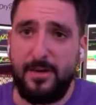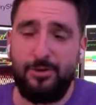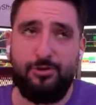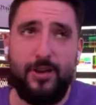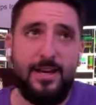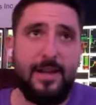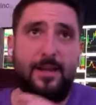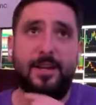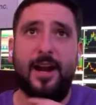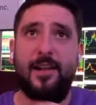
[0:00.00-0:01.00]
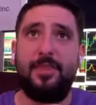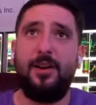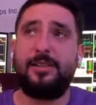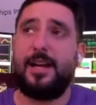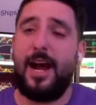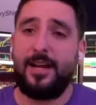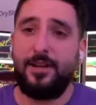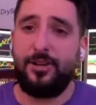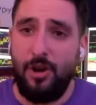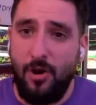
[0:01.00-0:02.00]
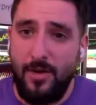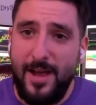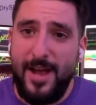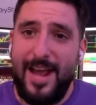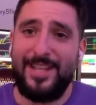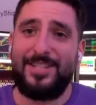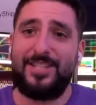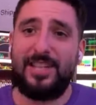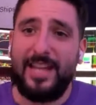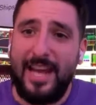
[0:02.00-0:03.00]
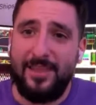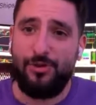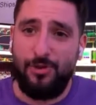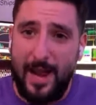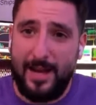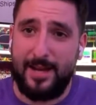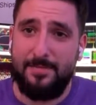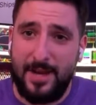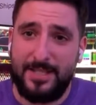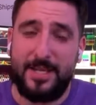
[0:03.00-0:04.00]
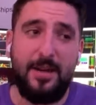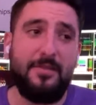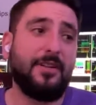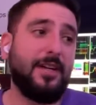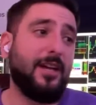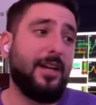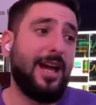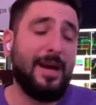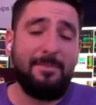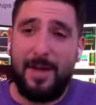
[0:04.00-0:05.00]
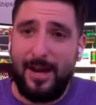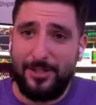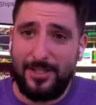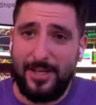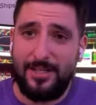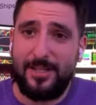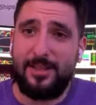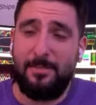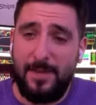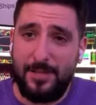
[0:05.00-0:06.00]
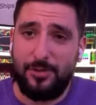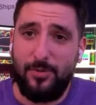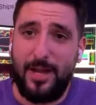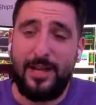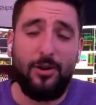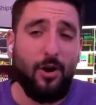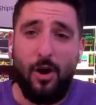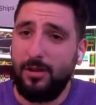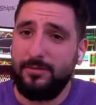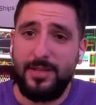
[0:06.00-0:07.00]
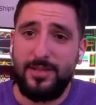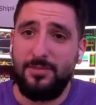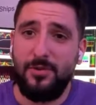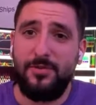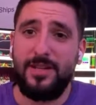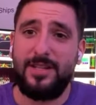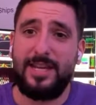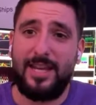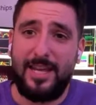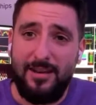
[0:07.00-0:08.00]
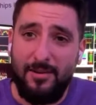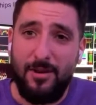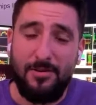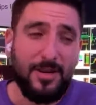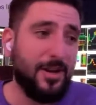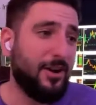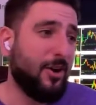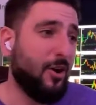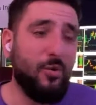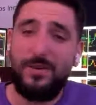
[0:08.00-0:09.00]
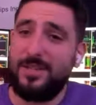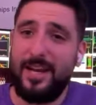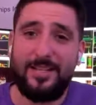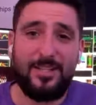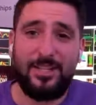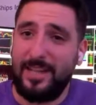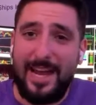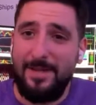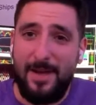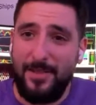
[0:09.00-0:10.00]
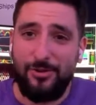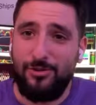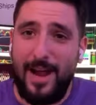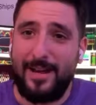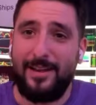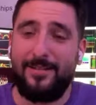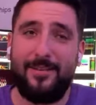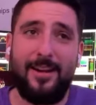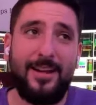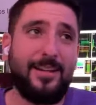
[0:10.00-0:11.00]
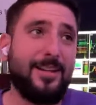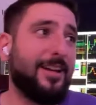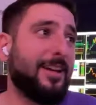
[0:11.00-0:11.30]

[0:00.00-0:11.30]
in my trading now that I thought that I could go and slay the dragon myself. And Bao says it the best way. In all of these movies, the hero always gets slain by the dragon, right?